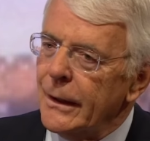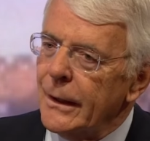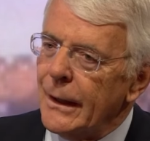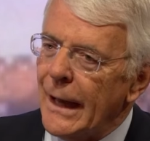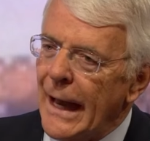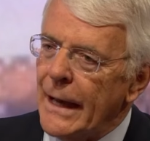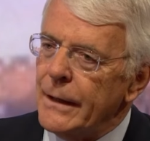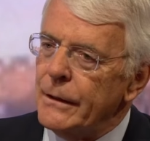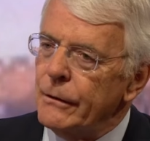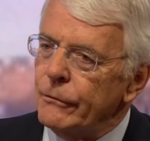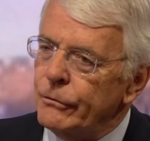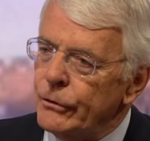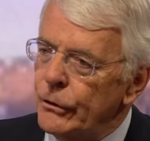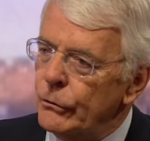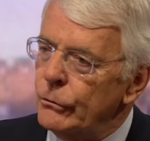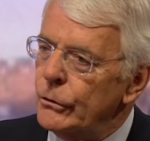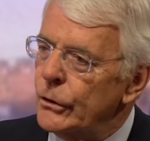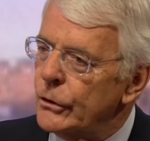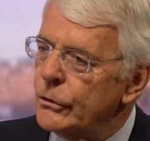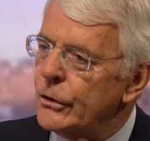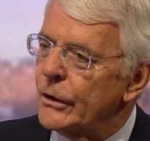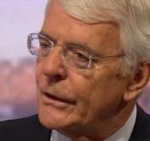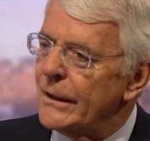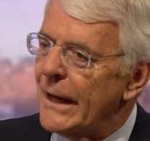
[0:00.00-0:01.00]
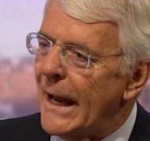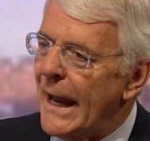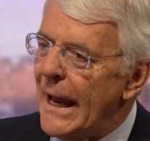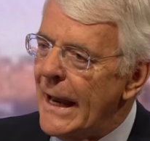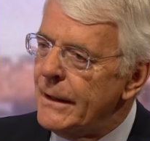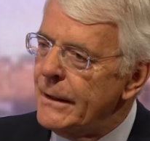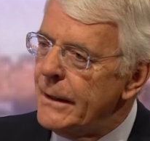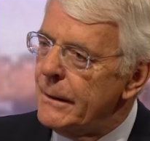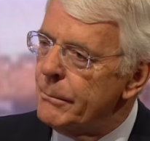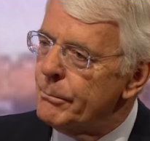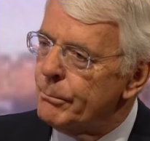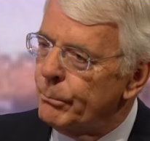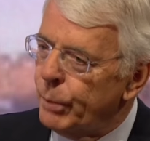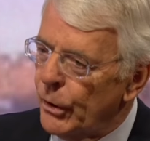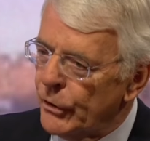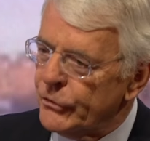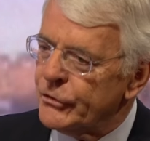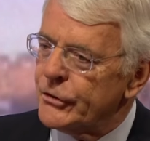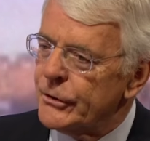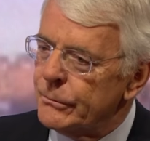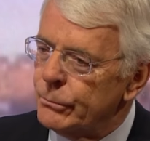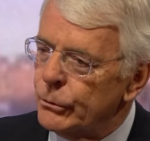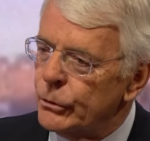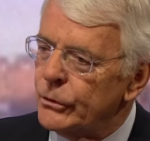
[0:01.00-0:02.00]
And if you look at any
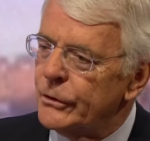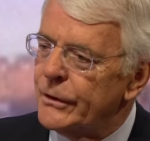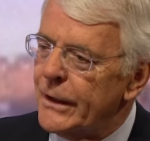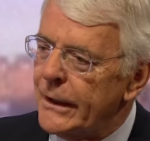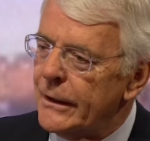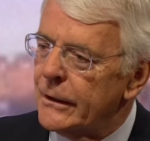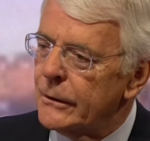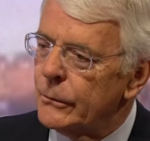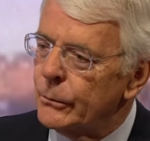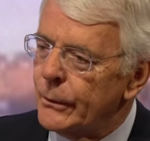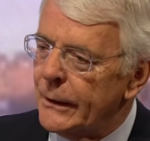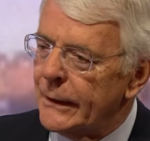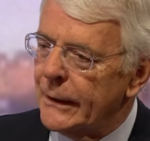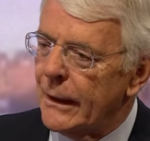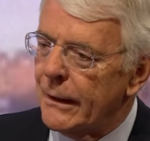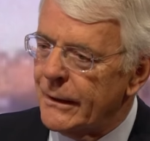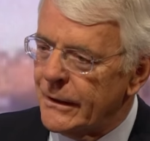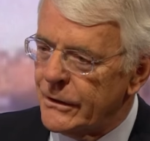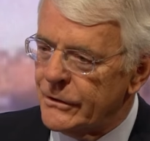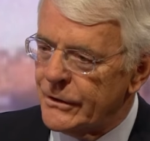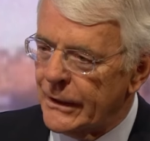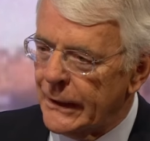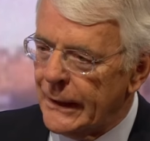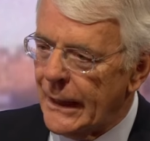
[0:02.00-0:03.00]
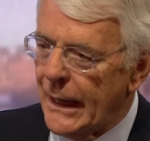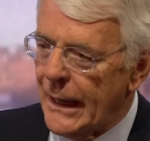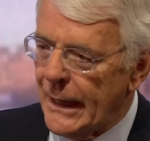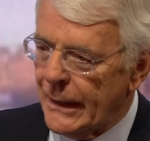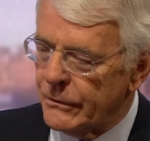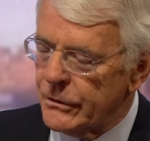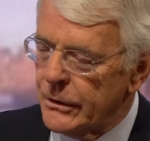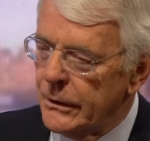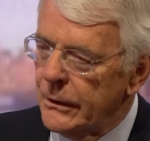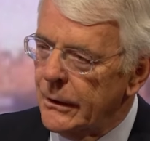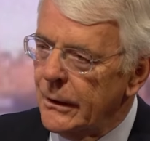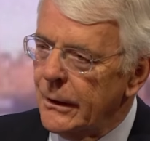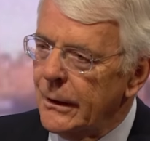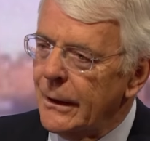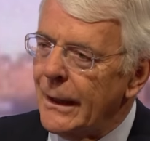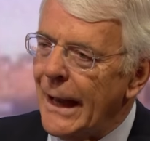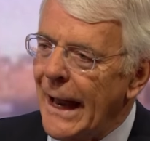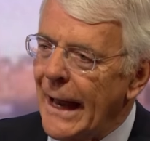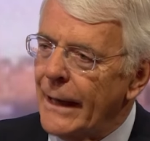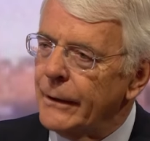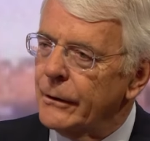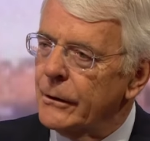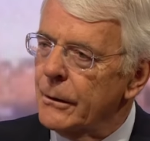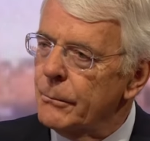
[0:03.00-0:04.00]
possible deal we're going to get
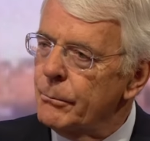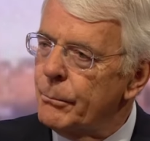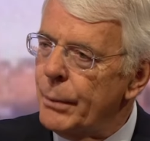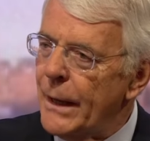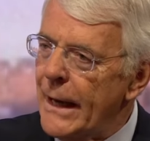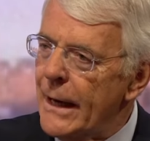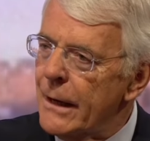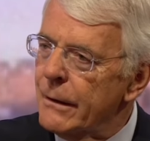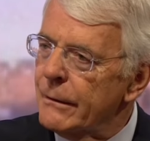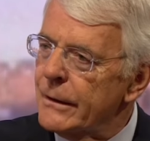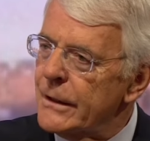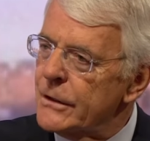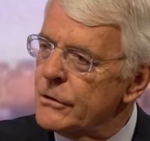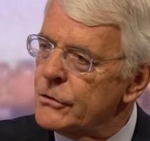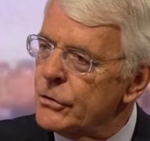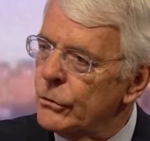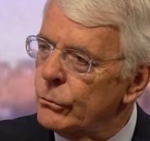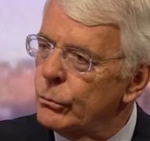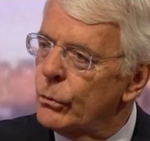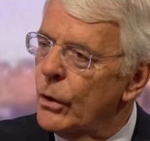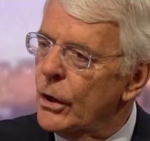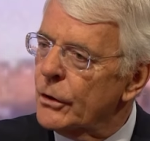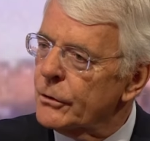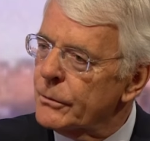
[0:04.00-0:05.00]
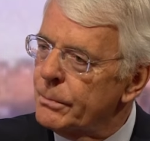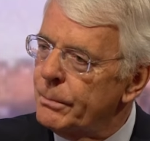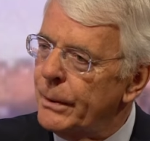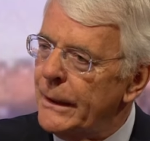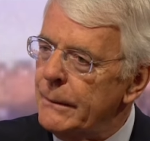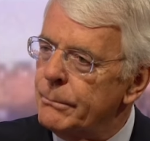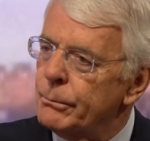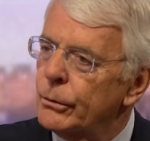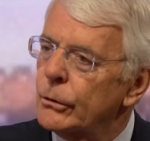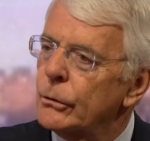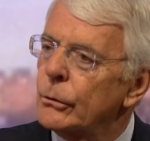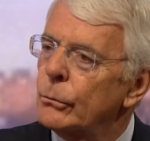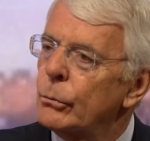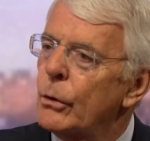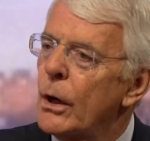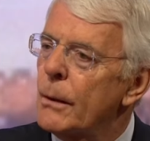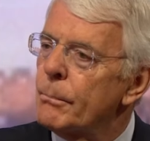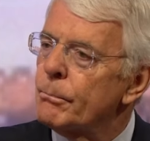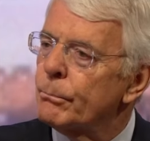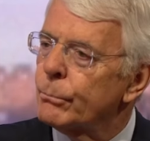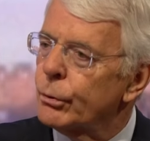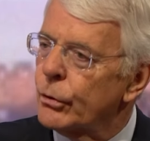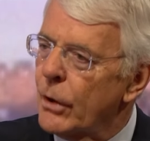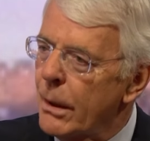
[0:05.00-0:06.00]
and compare it to what people were
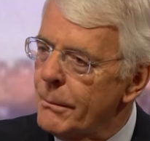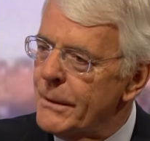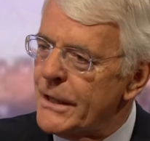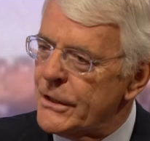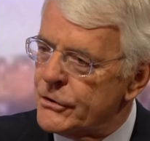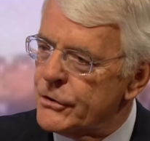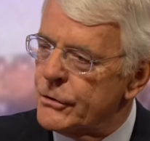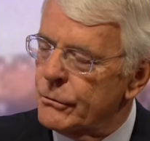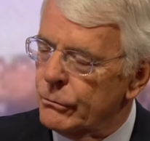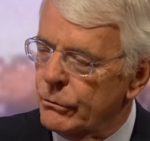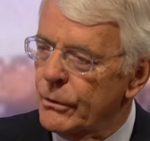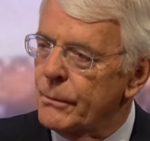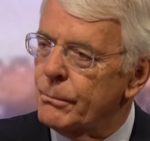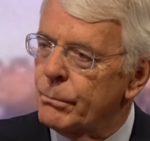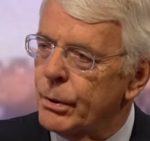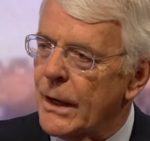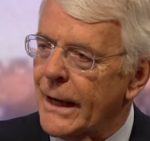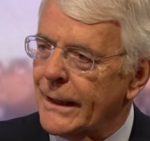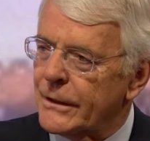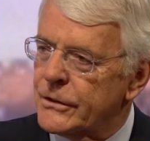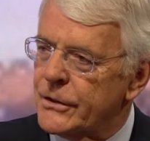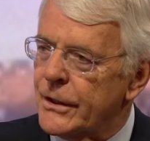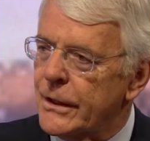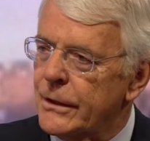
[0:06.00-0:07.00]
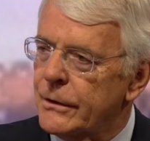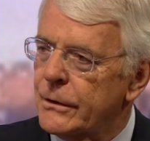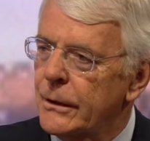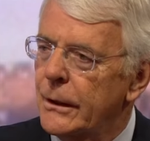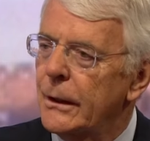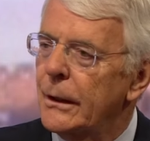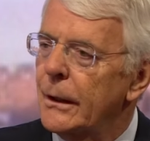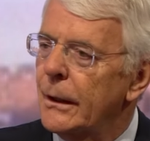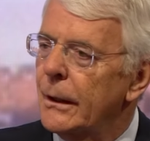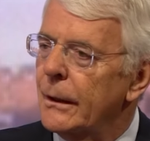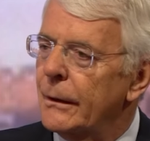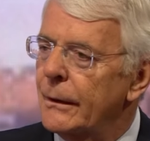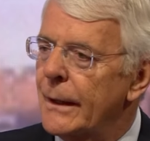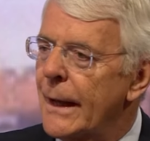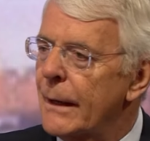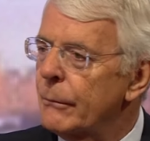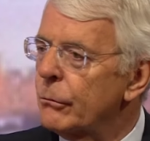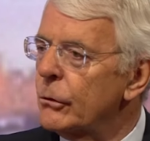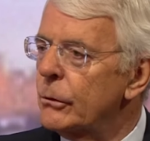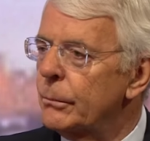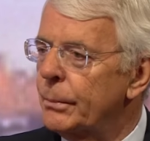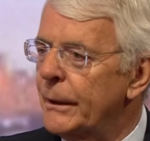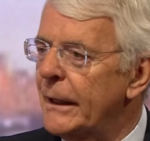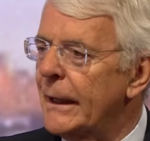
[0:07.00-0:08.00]
promised with Brexit, there
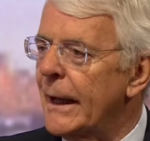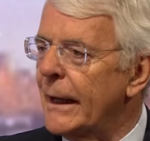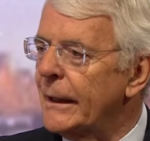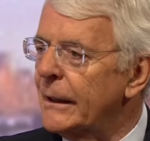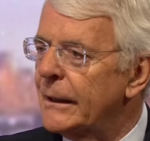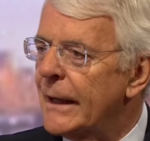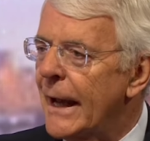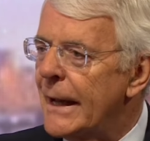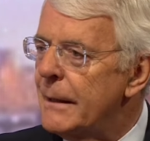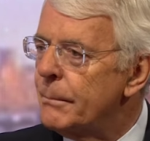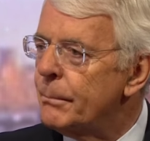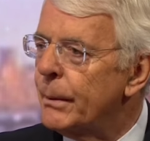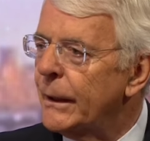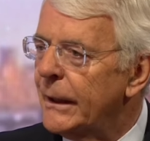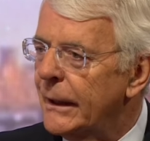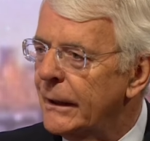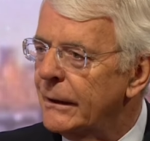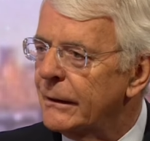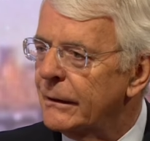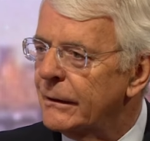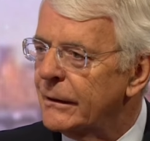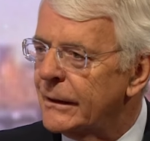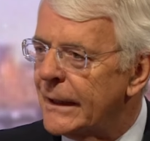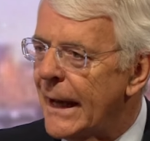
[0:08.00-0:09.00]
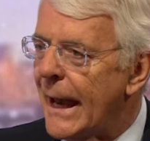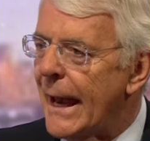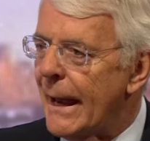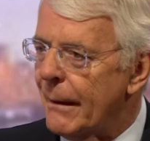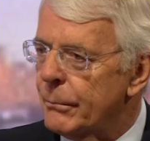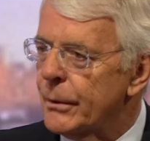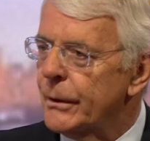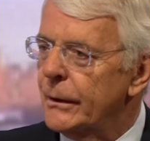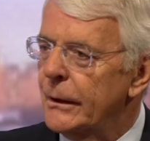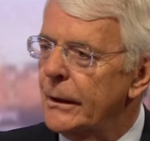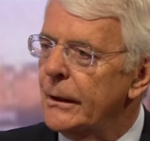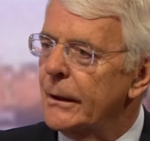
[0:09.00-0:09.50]
will be a gaping gap.